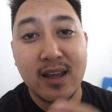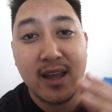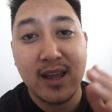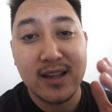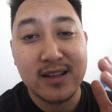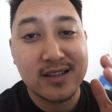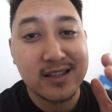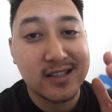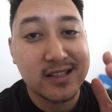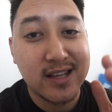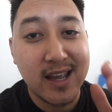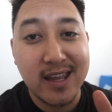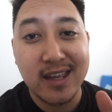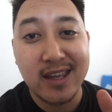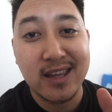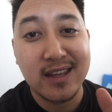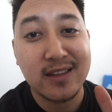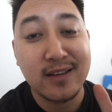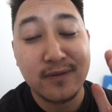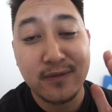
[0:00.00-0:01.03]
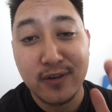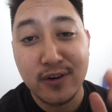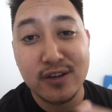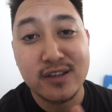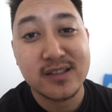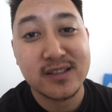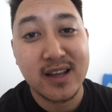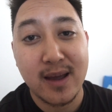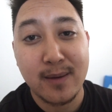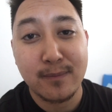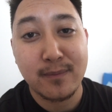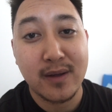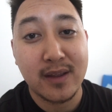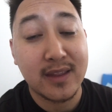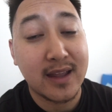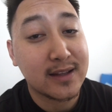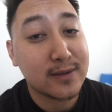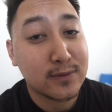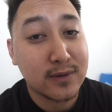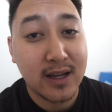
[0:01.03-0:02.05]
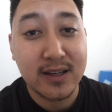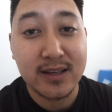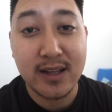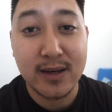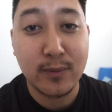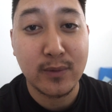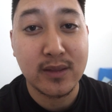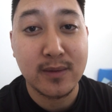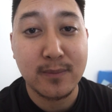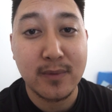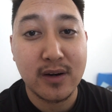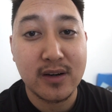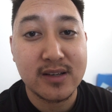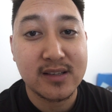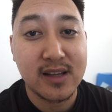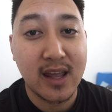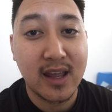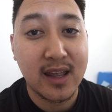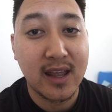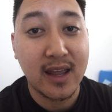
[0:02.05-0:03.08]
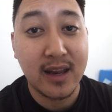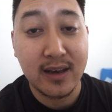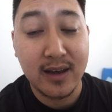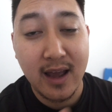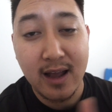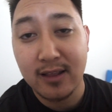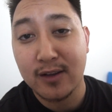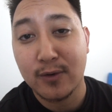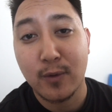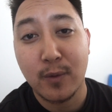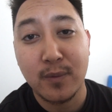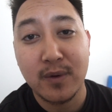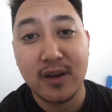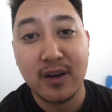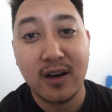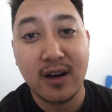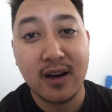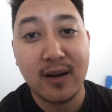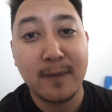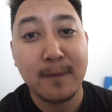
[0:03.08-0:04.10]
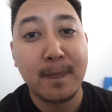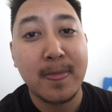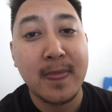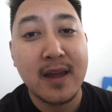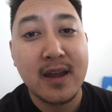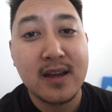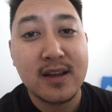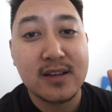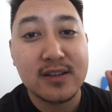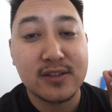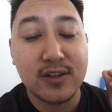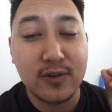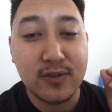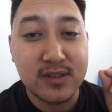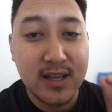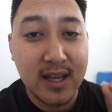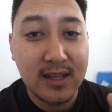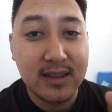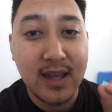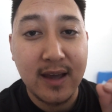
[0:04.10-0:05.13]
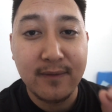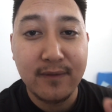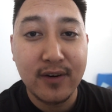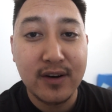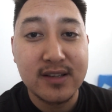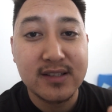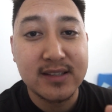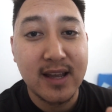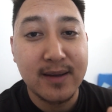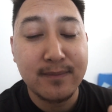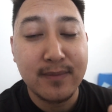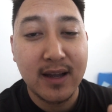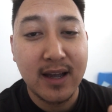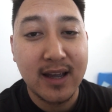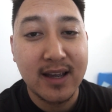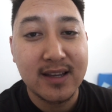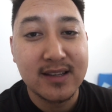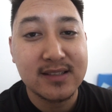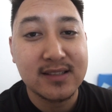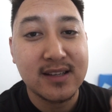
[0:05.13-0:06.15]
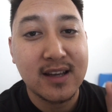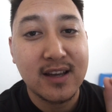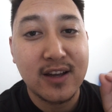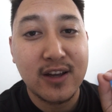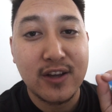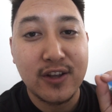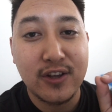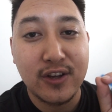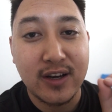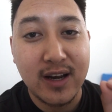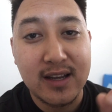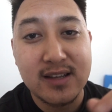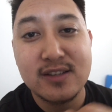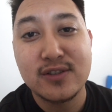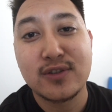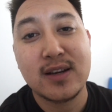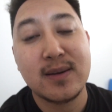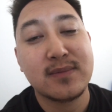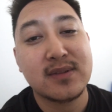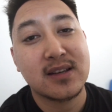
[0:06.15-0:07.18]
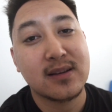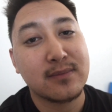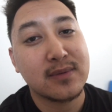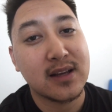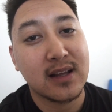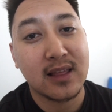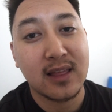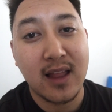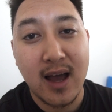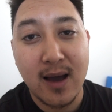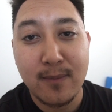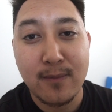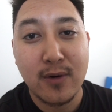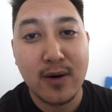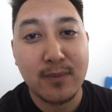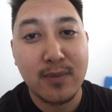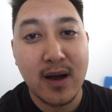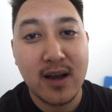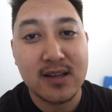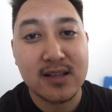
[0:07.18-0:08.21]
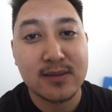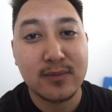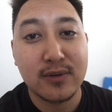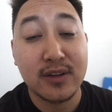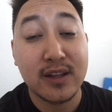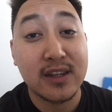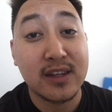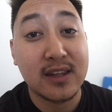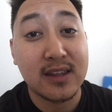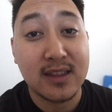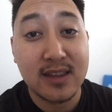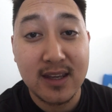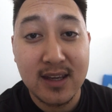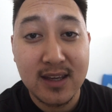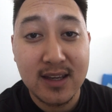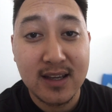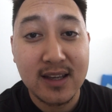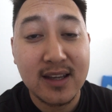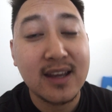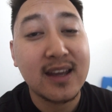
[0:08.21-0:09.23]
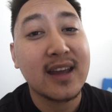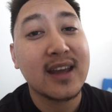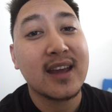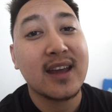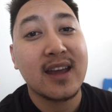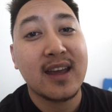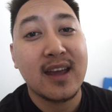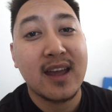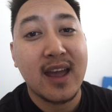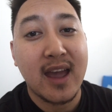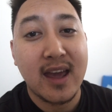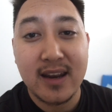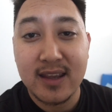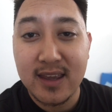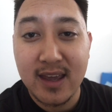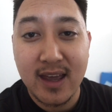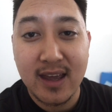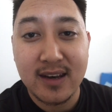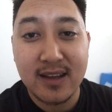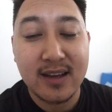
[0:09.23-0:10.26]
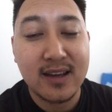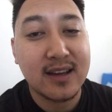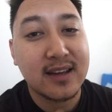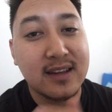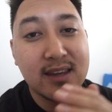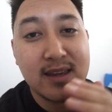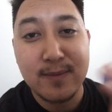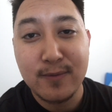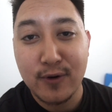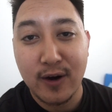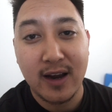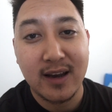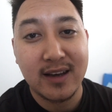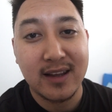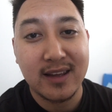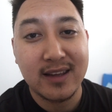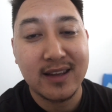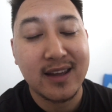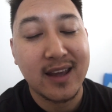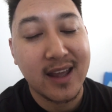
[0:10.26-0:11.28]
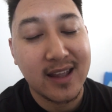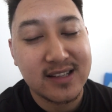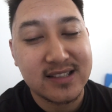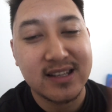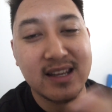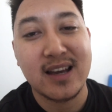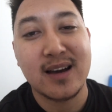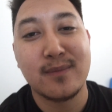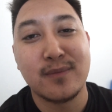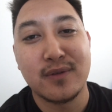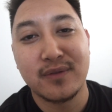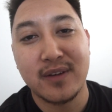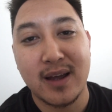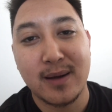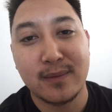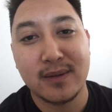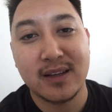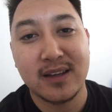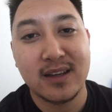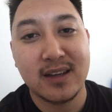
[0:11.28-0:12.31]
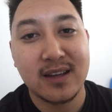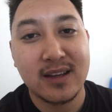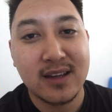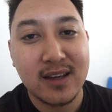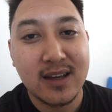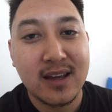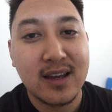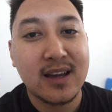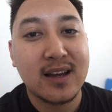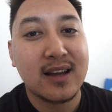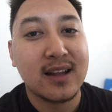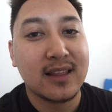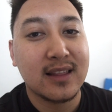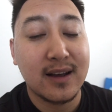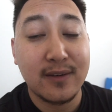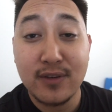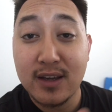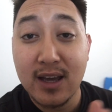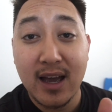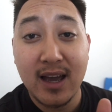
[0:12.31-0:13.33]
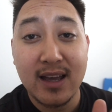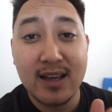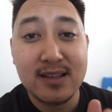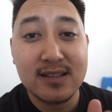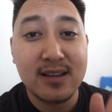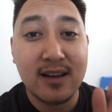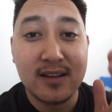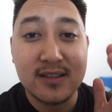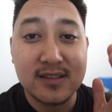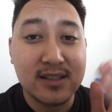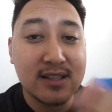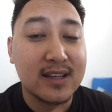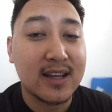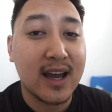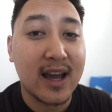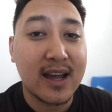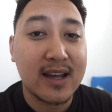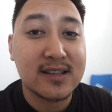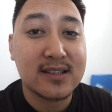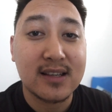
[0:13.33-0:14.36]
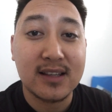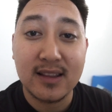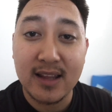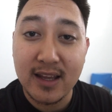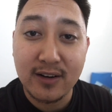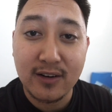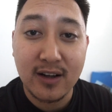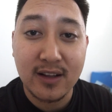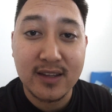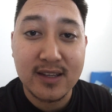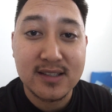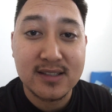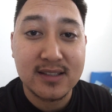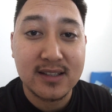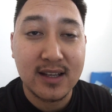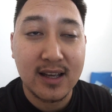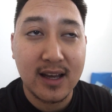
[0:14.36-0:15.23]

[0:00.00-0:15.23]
It's just taking the first step, and that's what I did with the merch site, and now look where we are. So take that first step, guys. Your guys' dreams can be a lot more possible than you think. And again, keep grinding and stay humble, family. Love you guys. I'll see you guys later on this